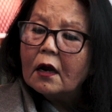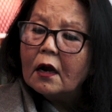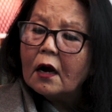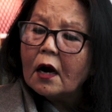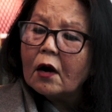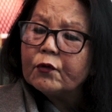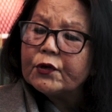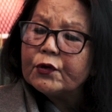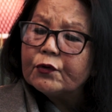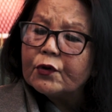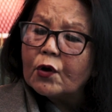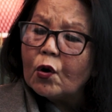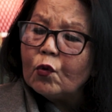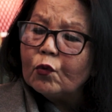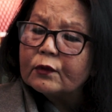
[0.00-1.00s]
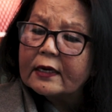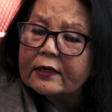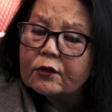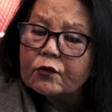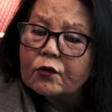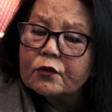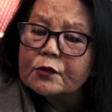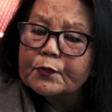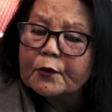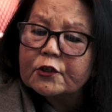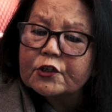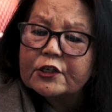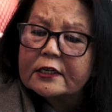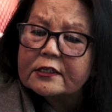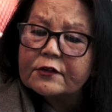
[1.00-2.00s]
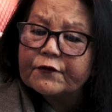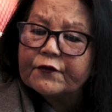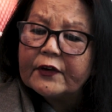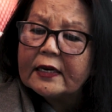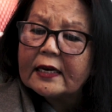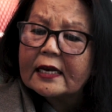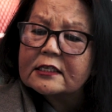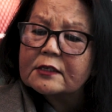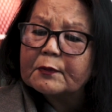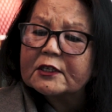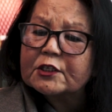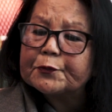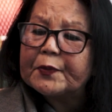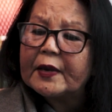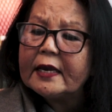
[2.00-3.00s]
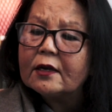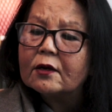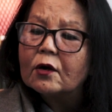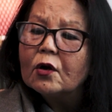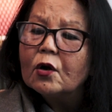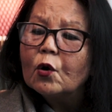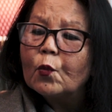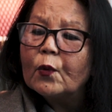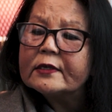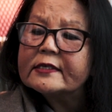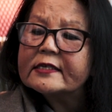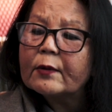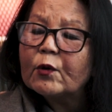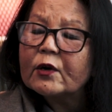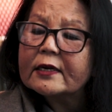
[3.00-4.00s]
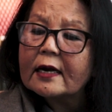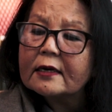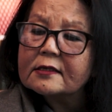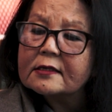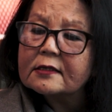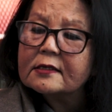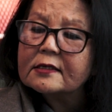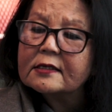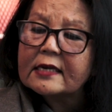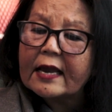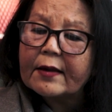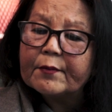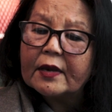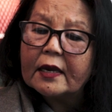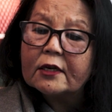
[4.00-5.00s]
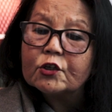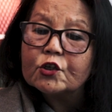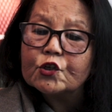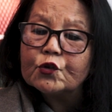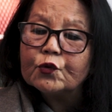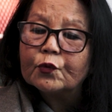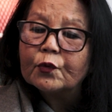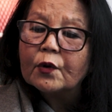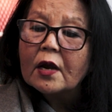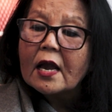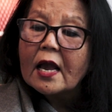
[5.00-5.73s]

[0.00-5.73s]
How do you know that a rose bush doesn't feel as much pain when someone cuts its stem in two